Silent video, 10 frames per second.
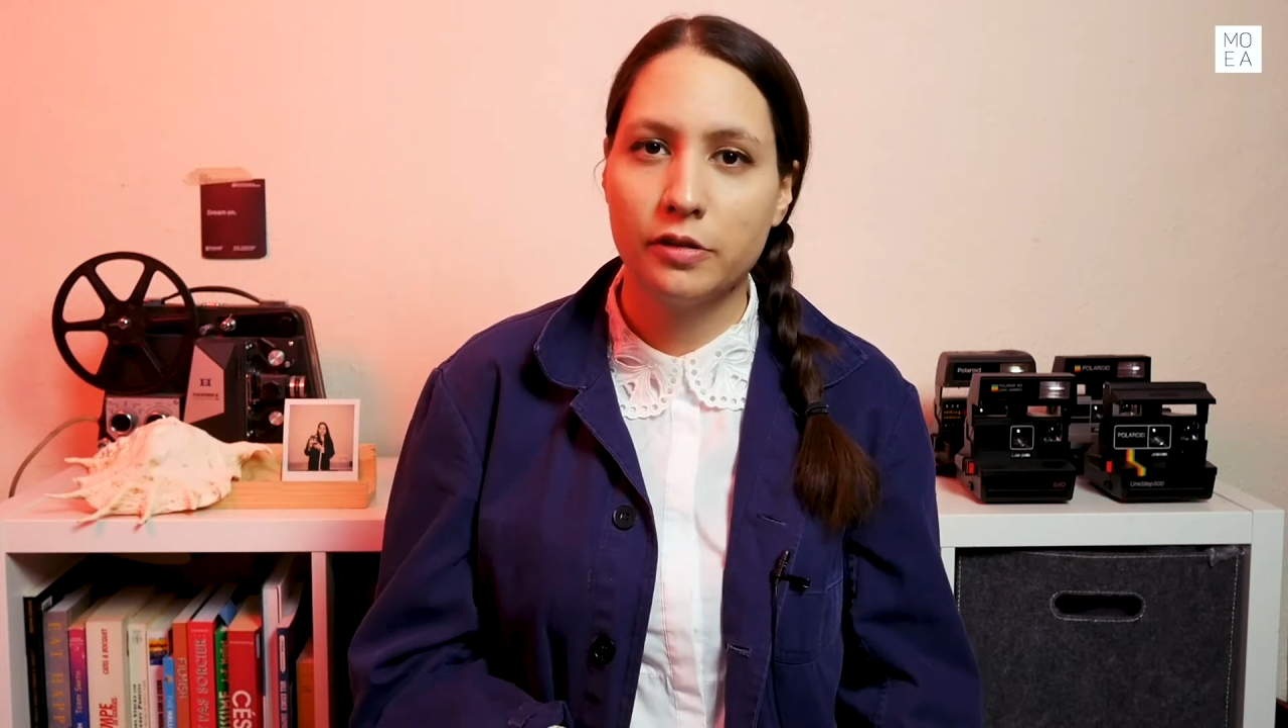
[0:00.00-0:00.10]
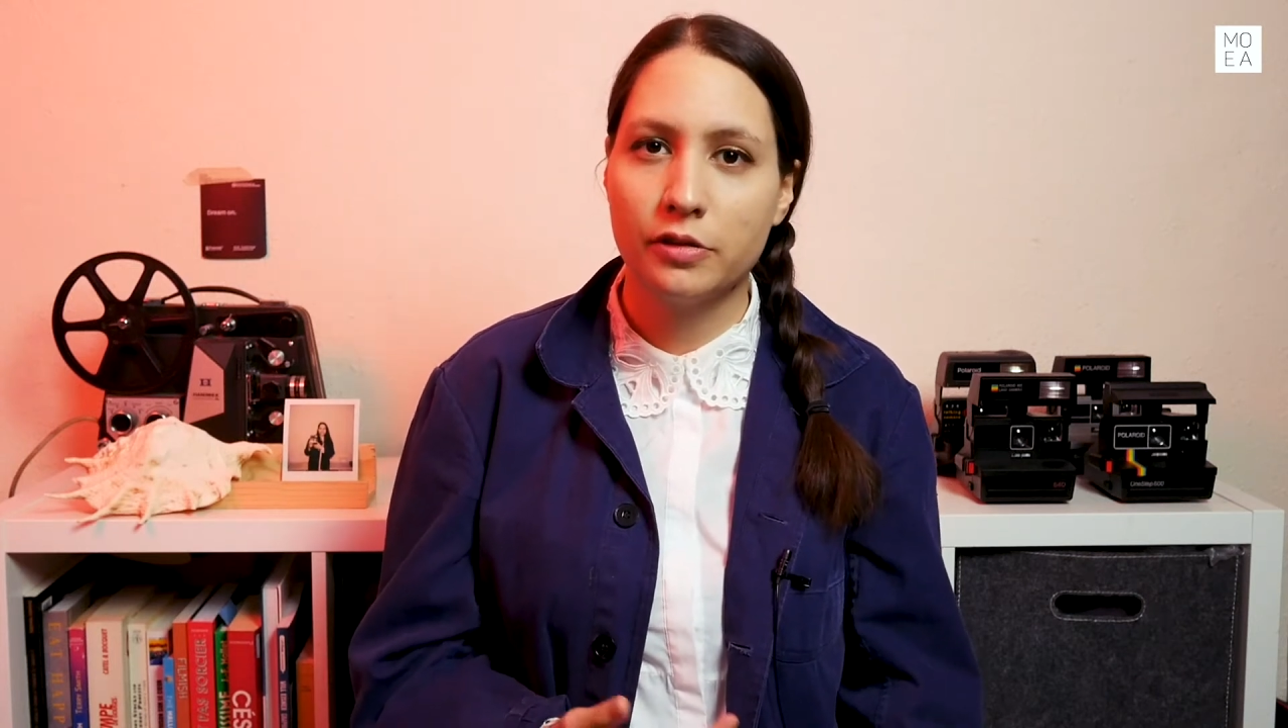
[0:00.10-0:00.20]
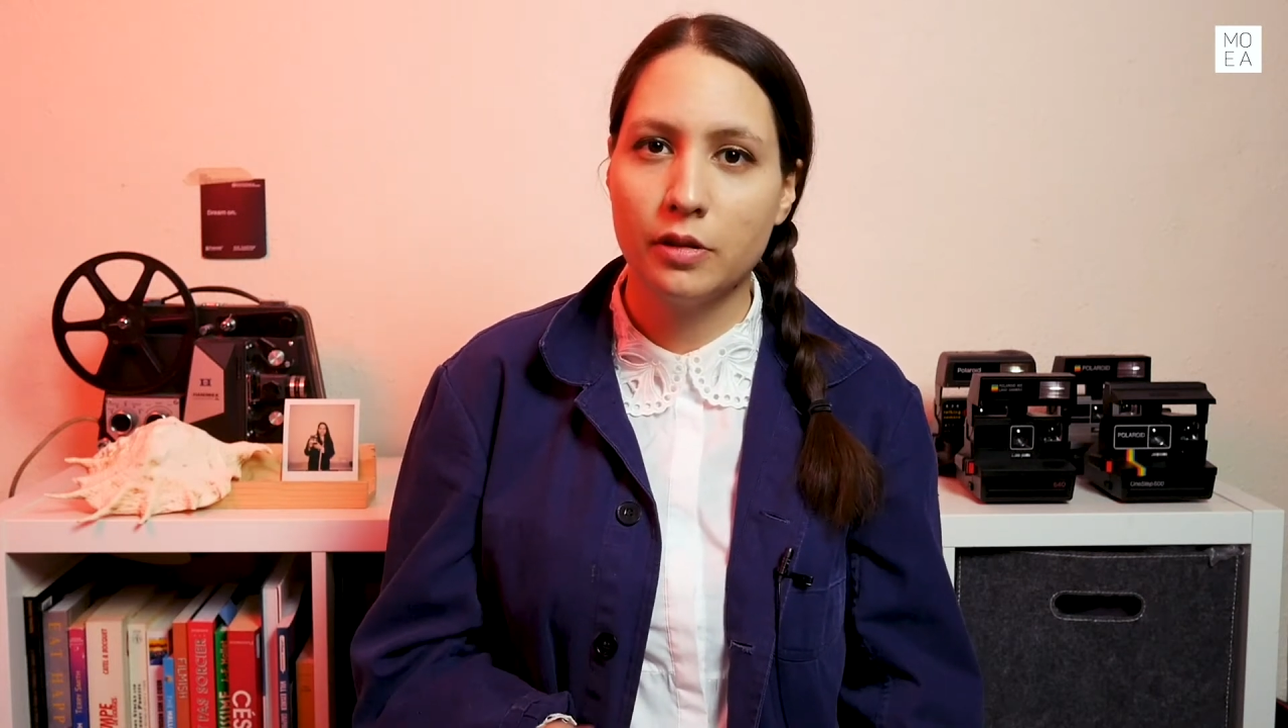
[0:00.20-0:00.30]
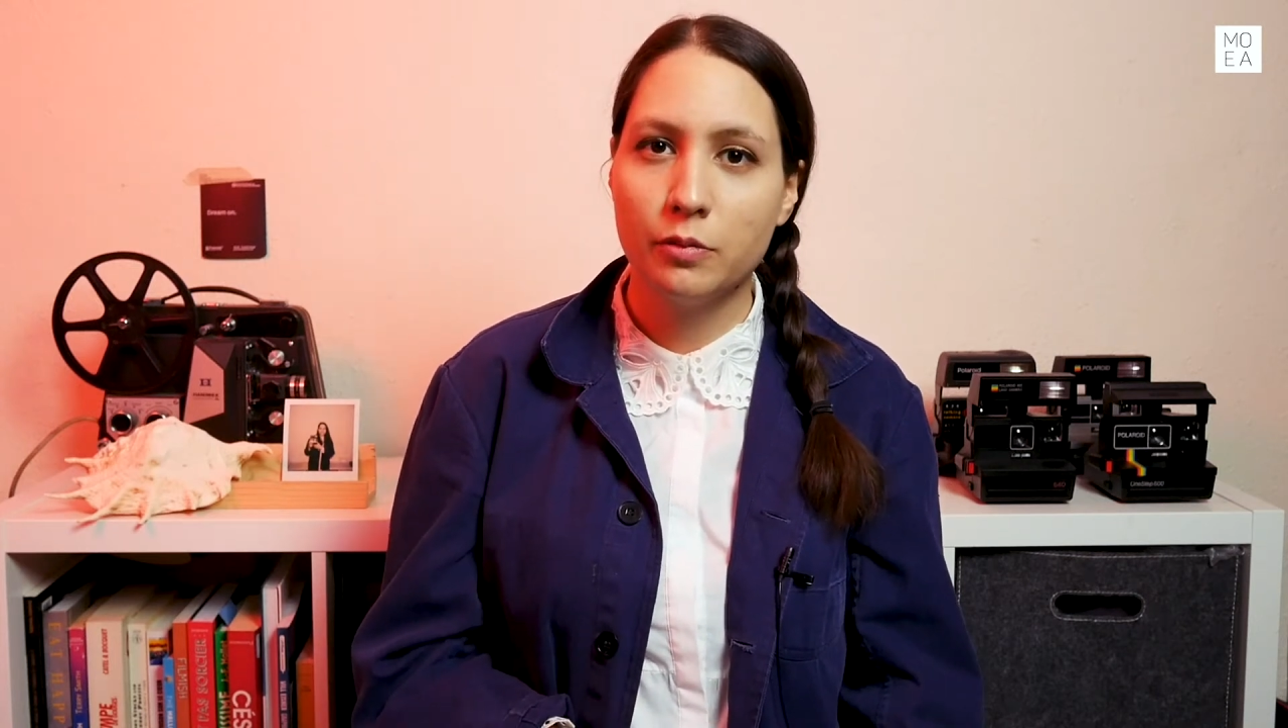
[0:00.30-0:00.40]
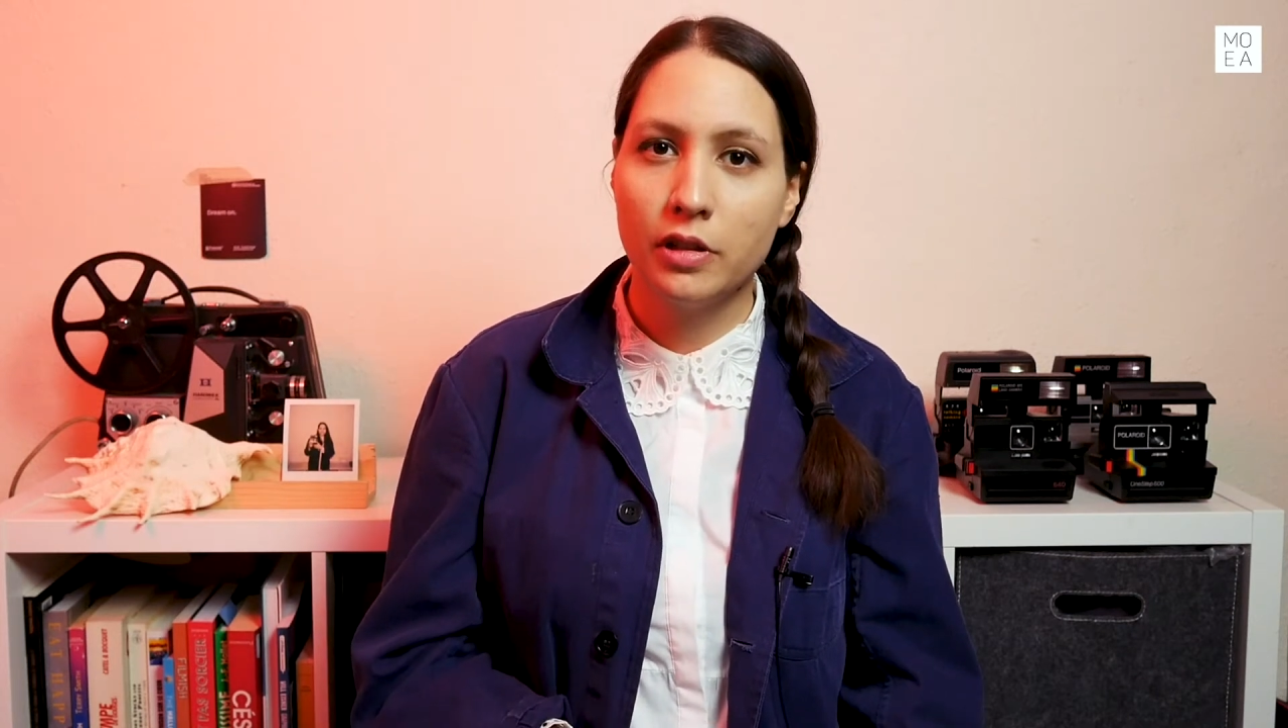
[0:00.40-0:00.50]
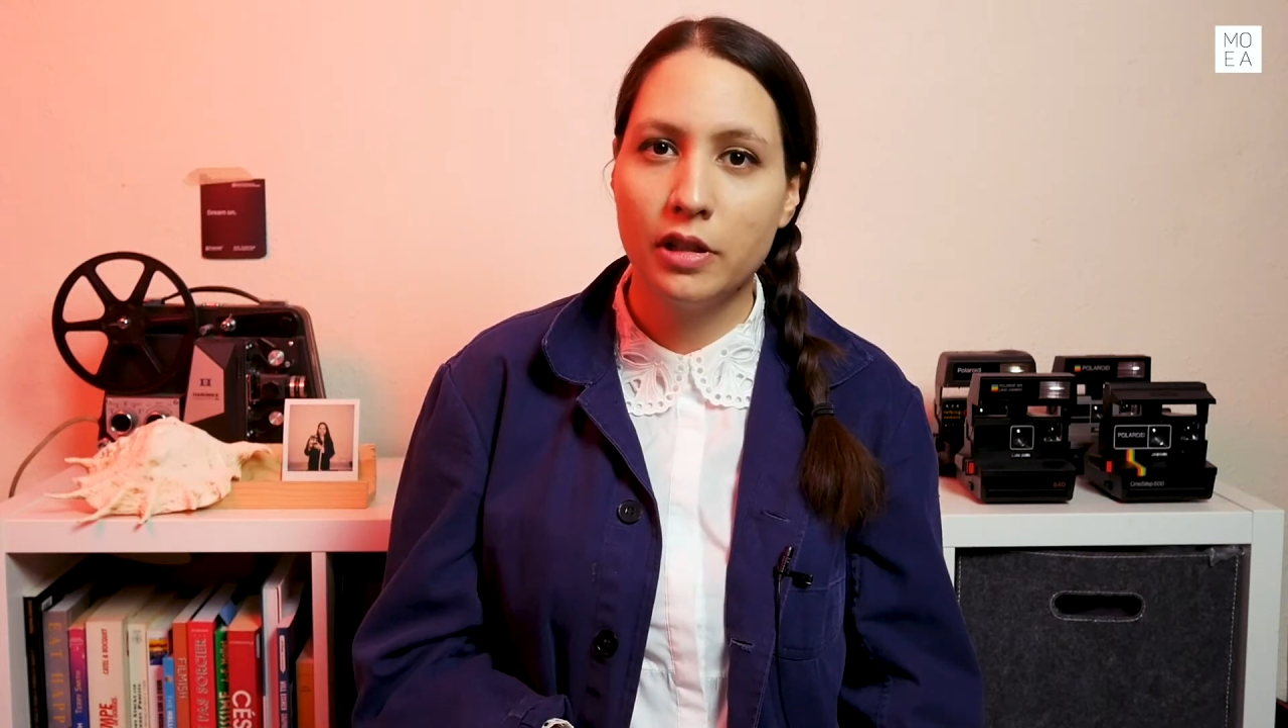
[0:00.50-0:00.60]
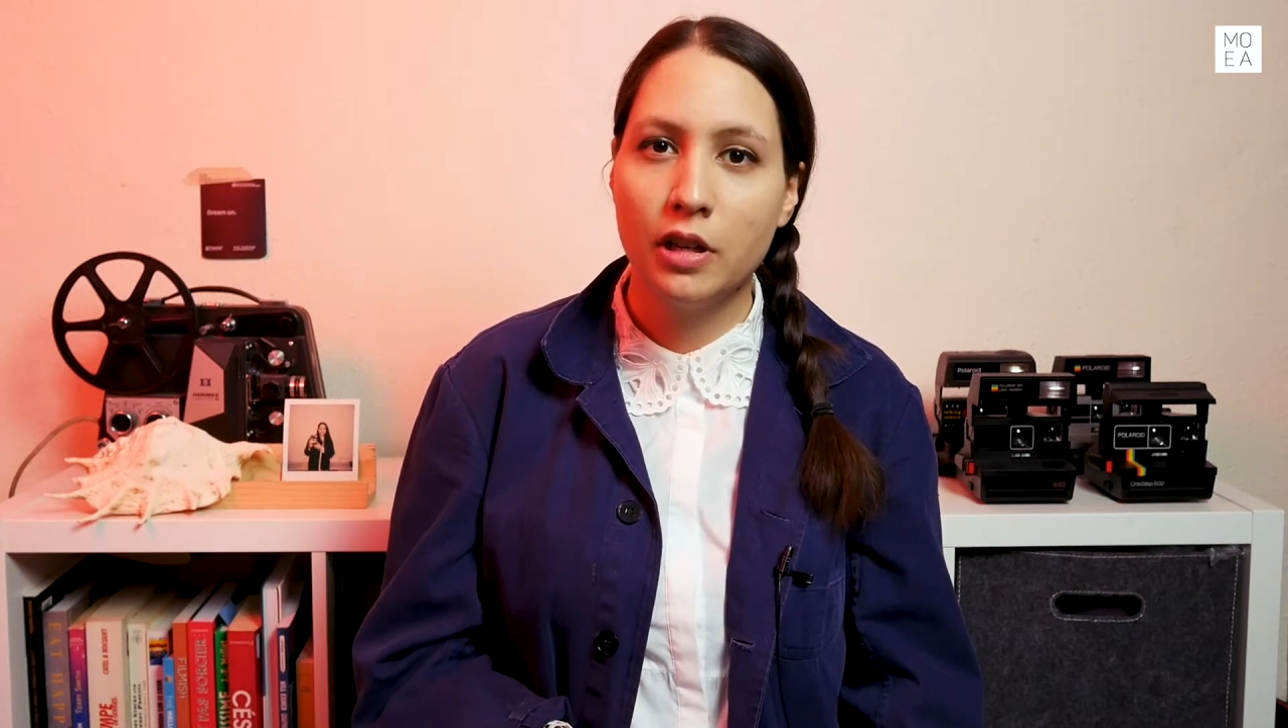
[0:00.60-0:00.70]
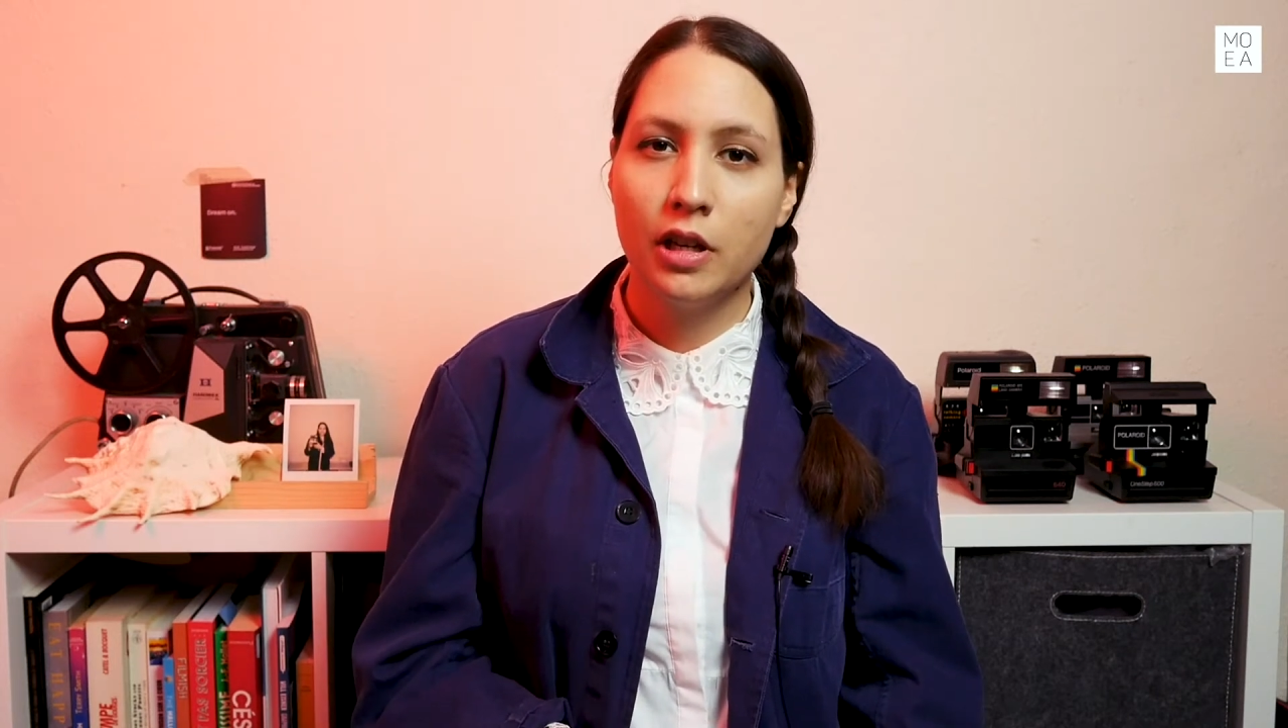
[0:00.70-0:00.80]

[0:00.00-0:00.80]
of someone